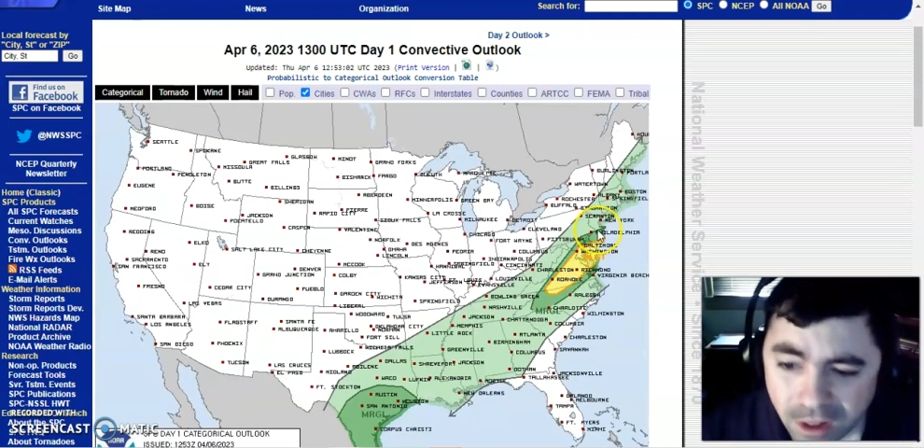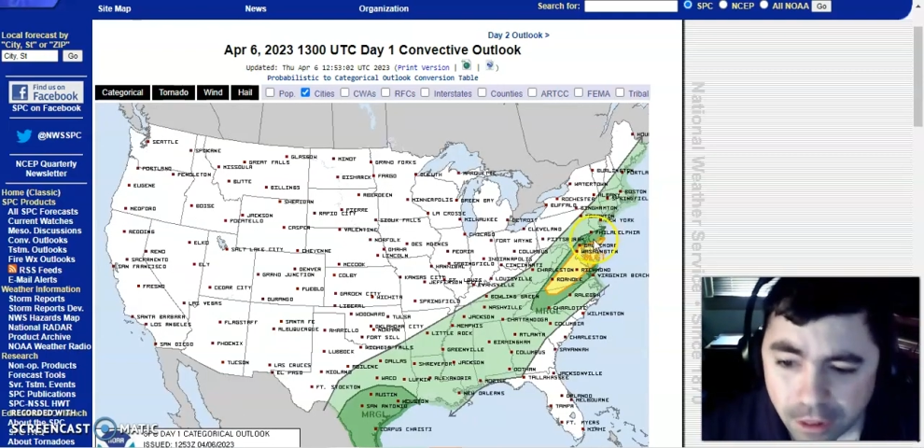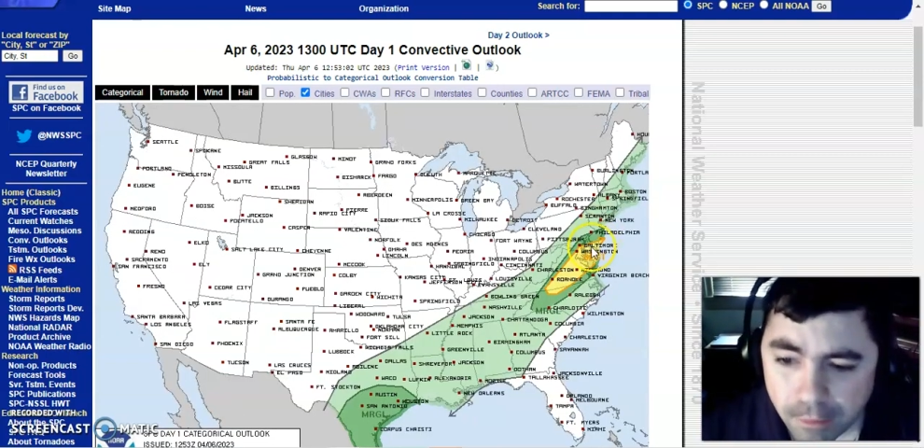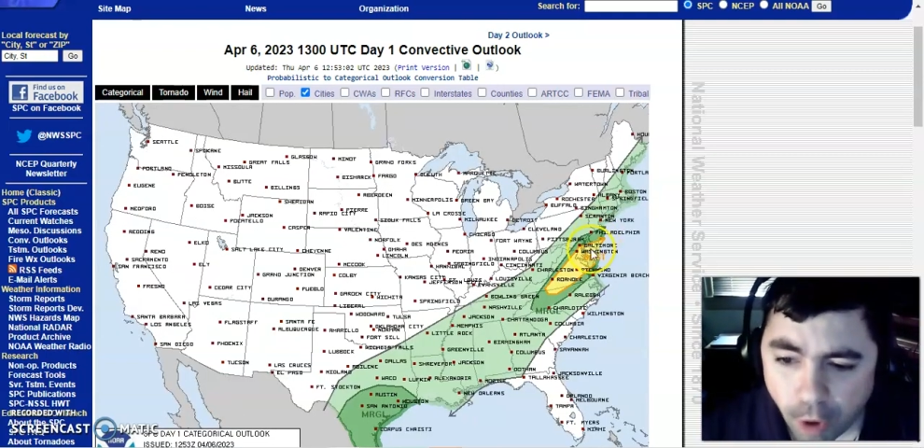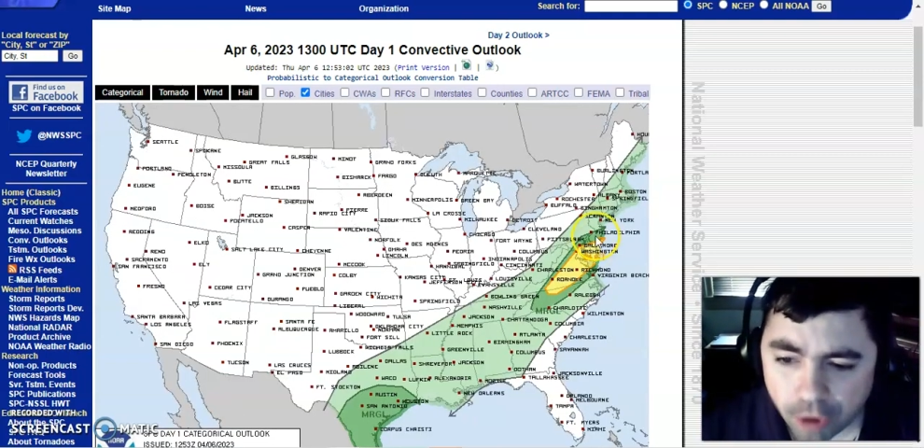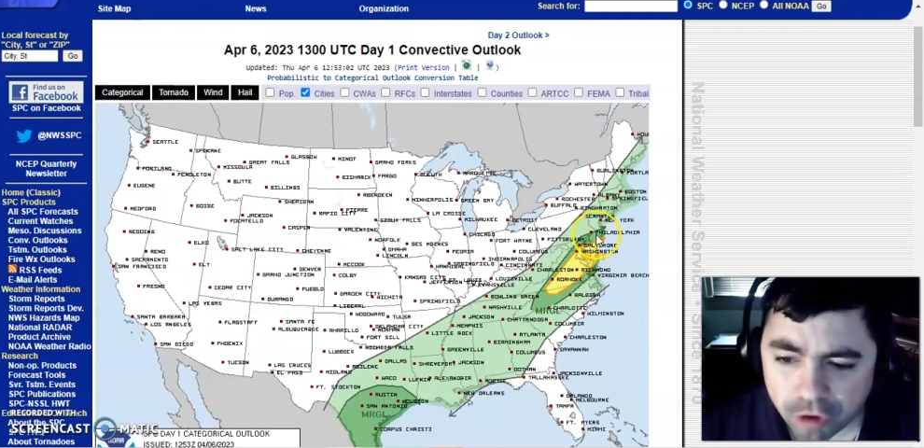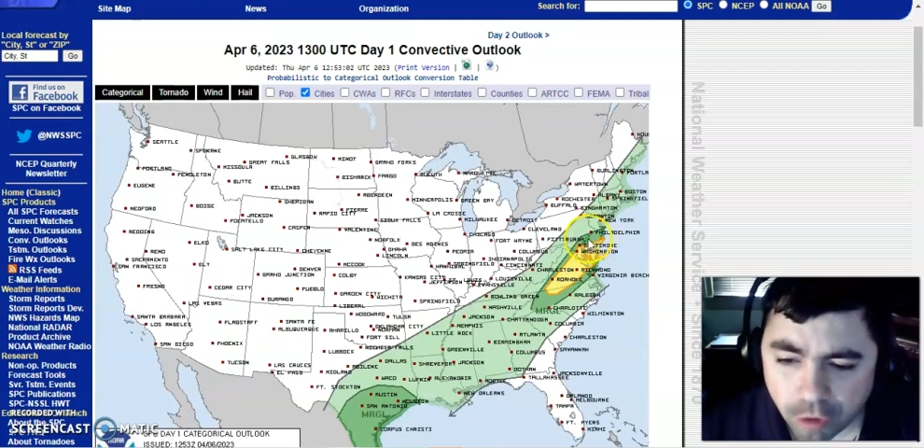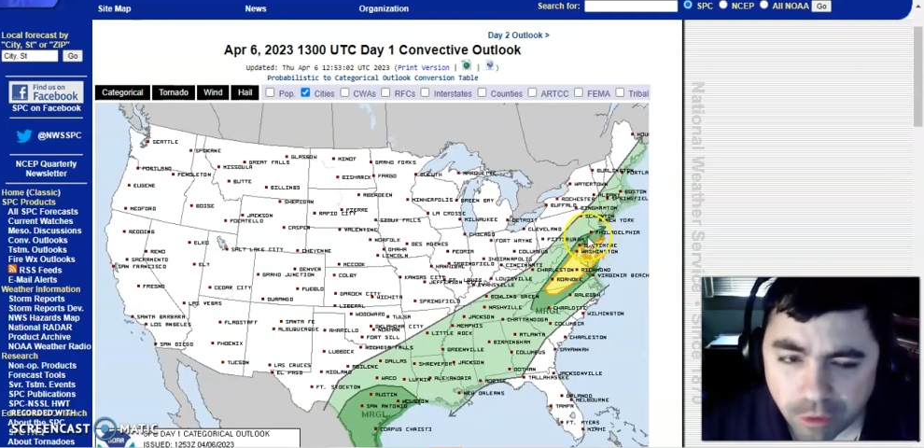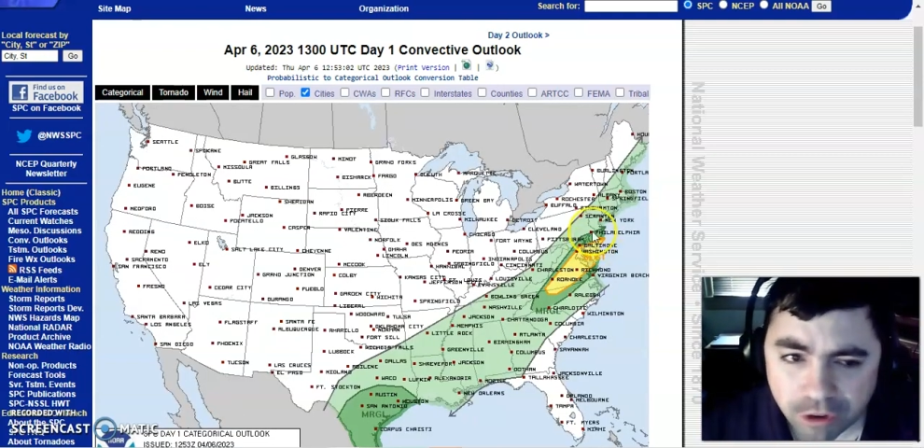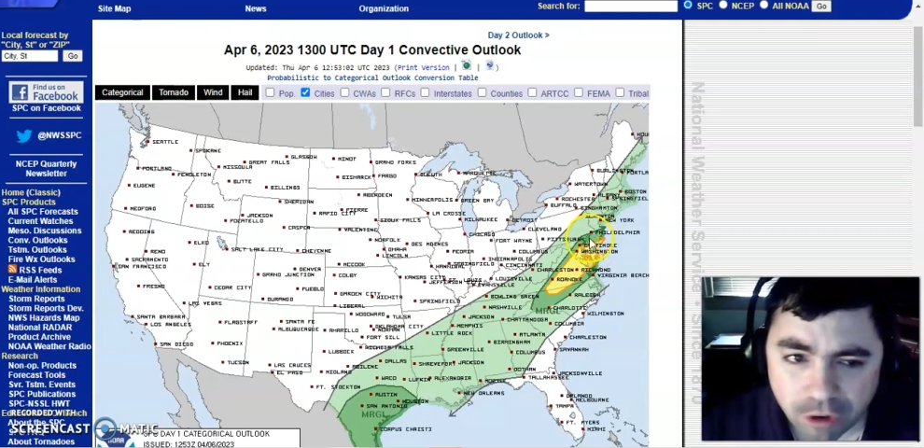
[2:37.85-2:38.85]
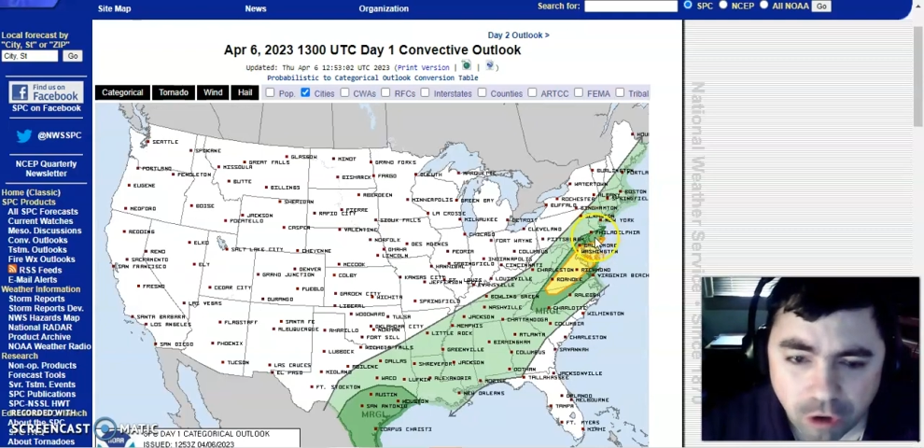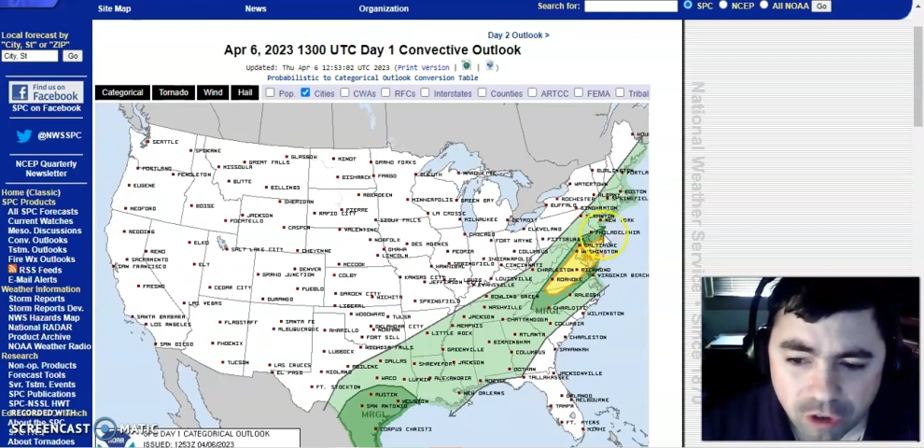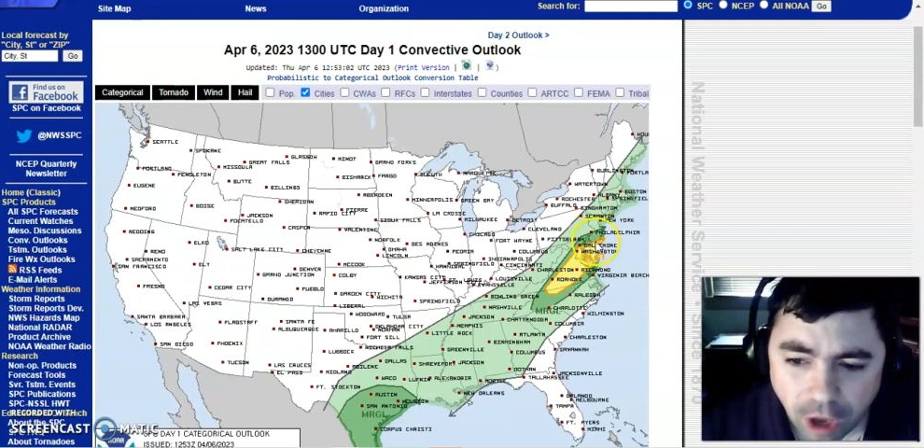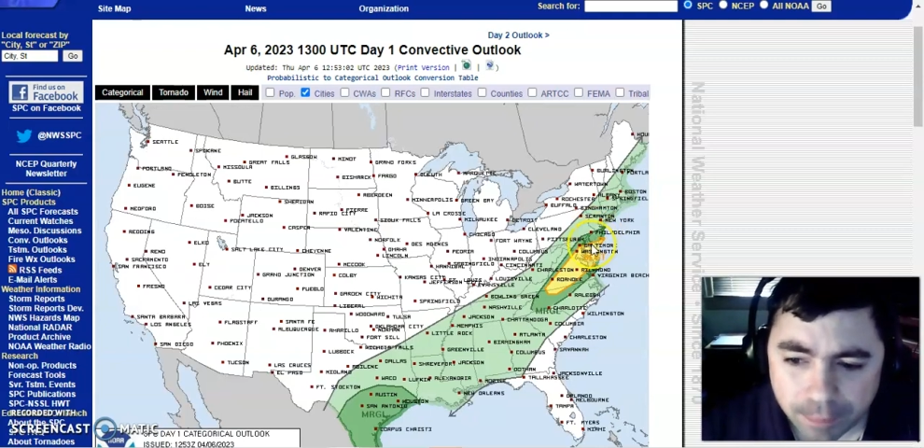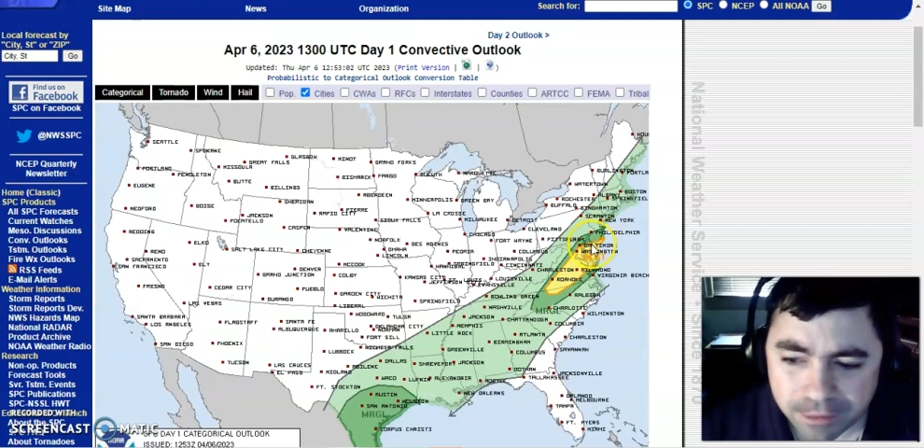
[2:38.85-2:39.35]
The marginal risk goes
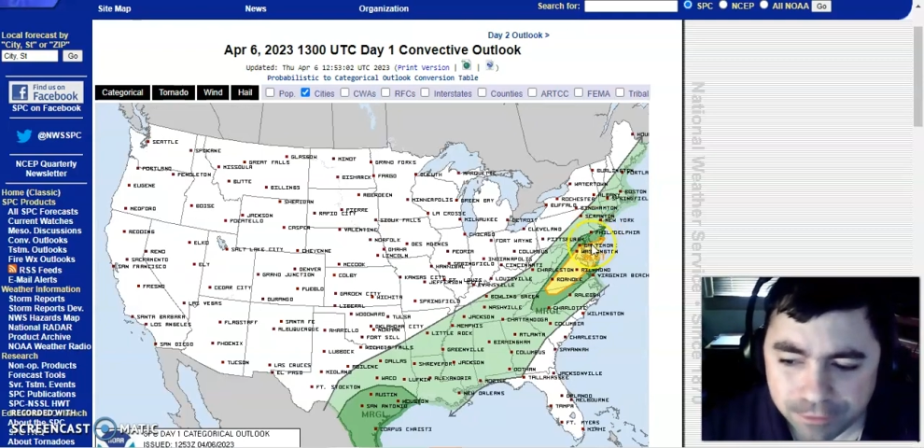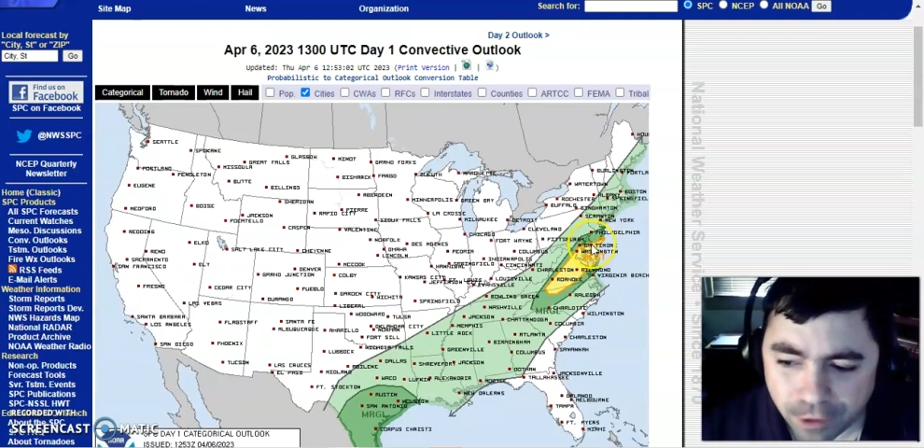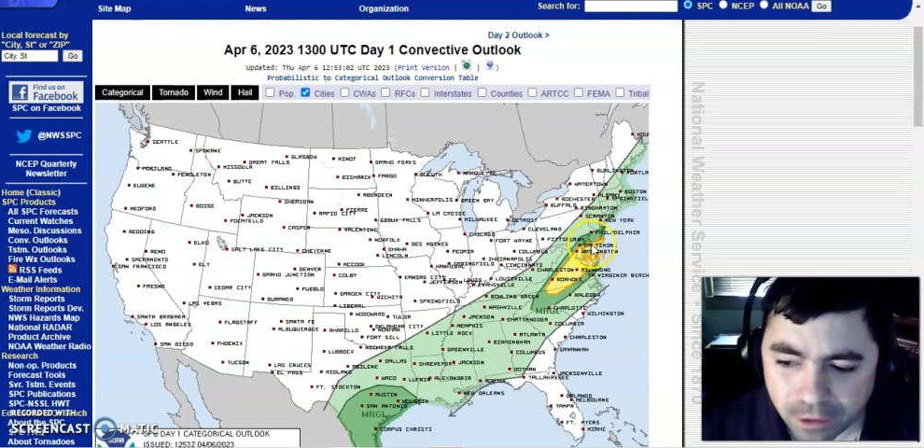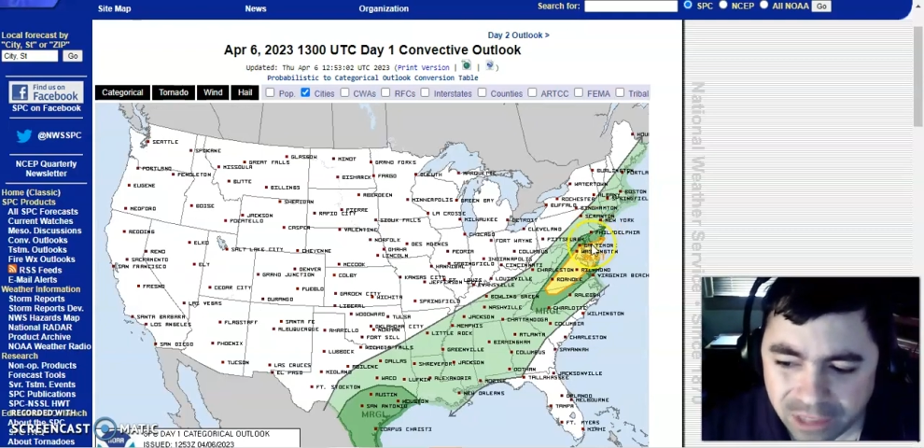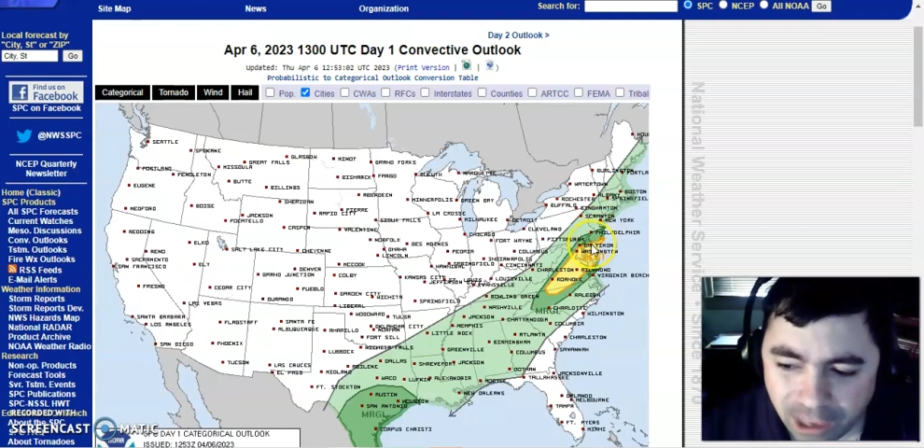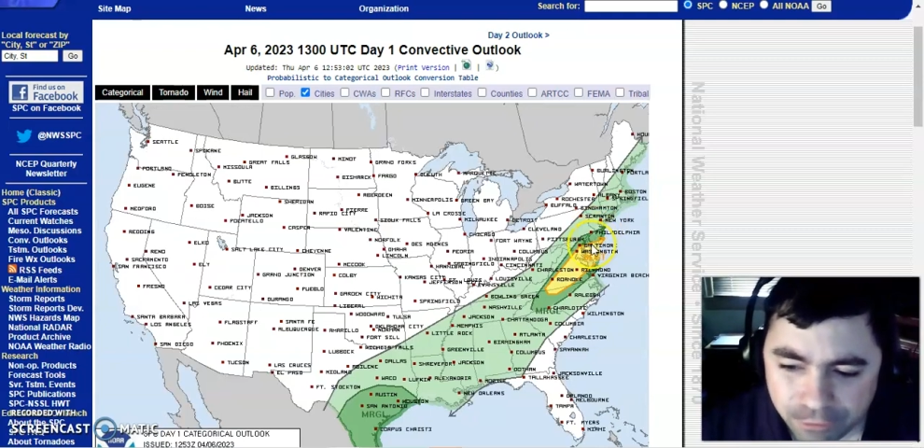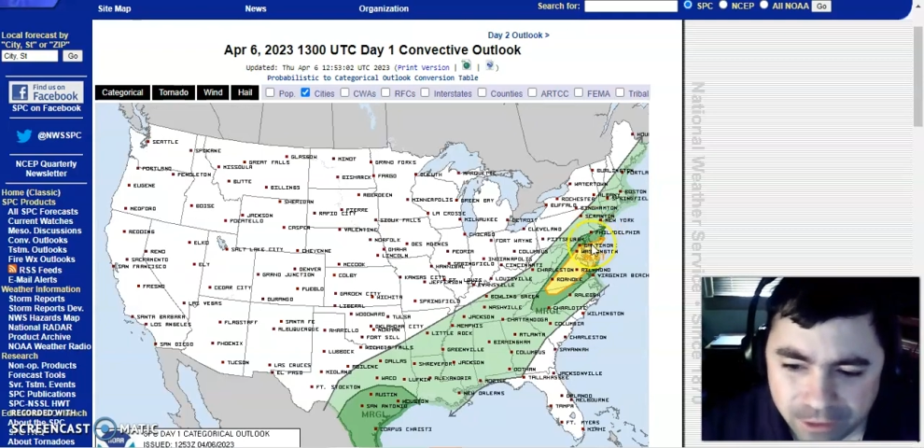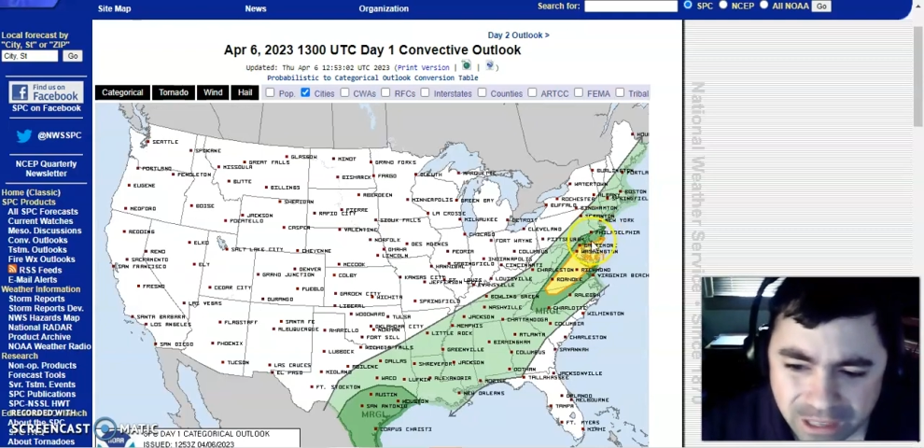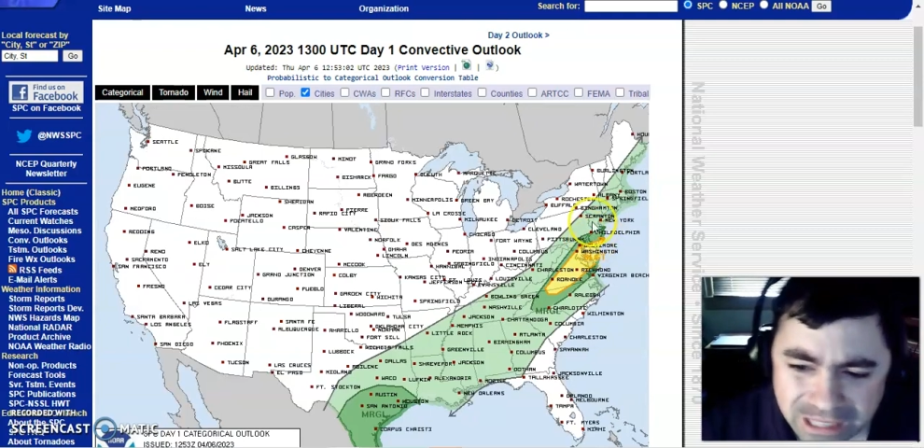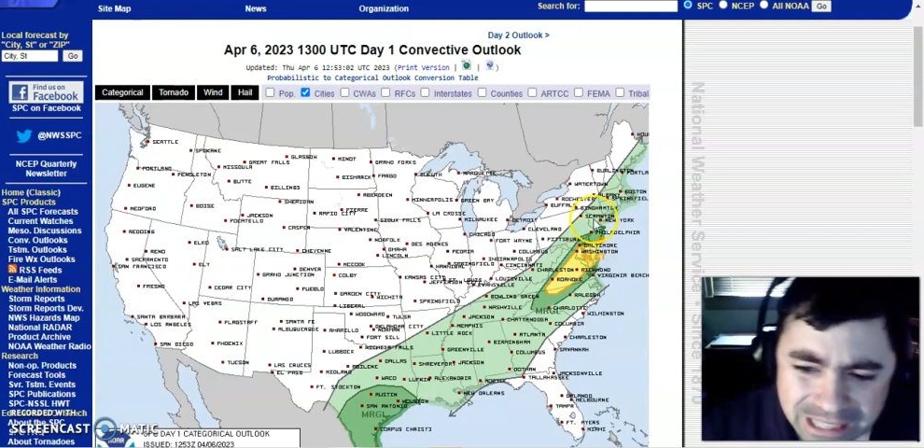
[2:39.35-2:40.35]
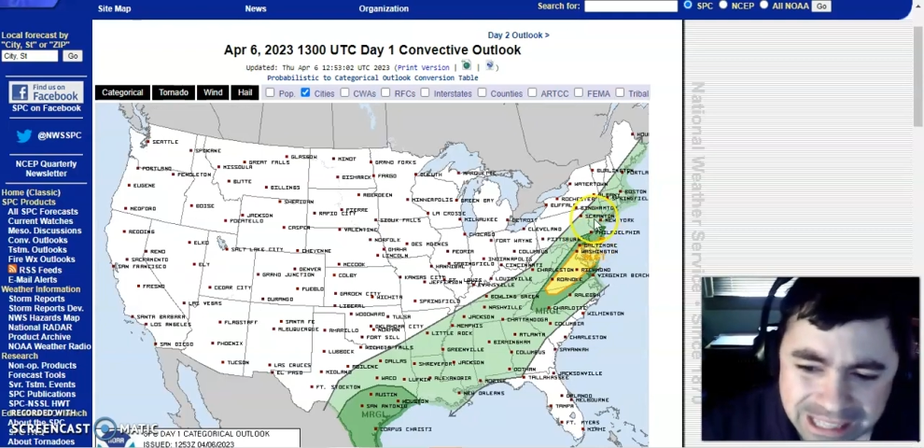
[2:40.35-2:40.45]
up to Philadelphia.